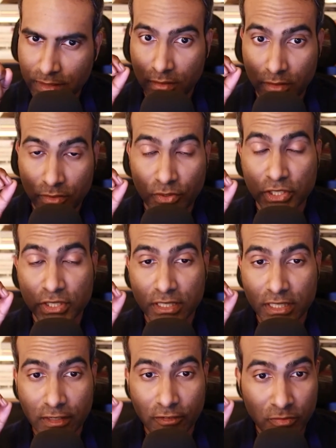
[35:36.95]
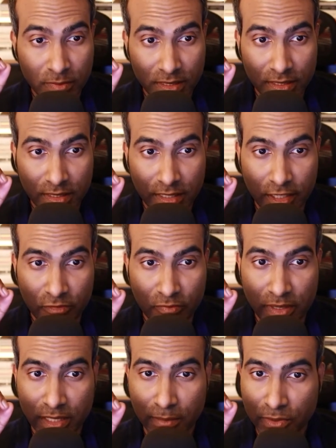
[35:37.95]
the Russian government have
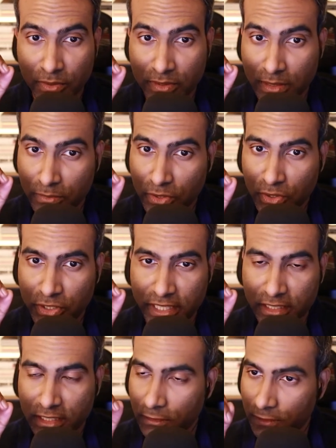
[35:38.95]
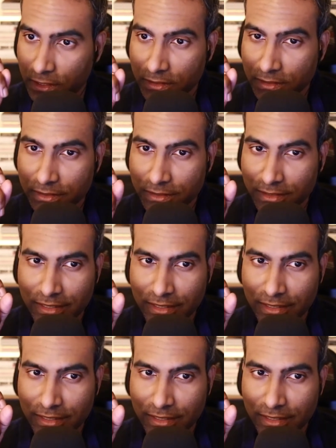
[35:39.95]
been up to some dodgy activities,